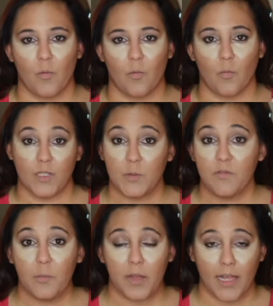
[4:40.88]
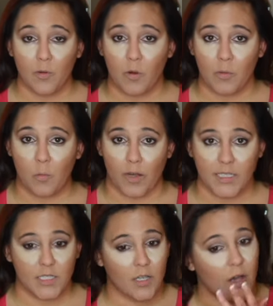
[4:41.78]
Once we've applied it where we want
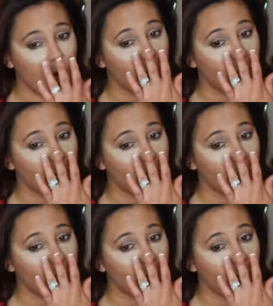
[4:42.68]
it to go,